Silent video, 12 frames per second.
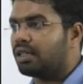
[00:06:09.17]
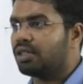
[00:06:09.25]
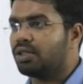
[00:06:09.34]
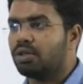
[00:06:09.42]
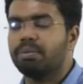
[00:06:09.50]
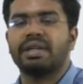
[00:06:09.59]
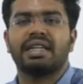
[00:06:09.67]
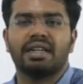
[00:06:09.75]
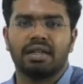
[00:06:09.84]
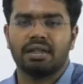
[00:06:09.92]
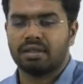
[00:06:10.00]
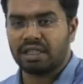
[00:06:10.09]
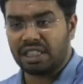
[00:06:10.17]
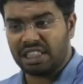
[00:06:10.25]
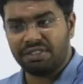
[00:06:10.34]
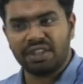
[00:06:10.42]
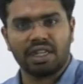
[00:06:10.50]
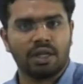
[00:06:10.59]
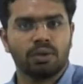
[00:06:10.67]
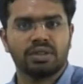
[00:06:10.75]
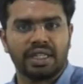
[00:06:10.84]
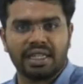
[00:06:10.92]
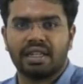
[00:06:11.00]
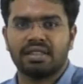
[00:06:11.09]
Even now
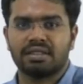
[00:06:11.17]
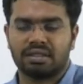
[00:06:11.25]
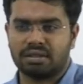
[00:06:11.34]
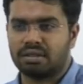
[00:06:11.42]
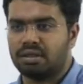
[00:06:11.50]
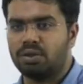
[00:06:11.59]
China is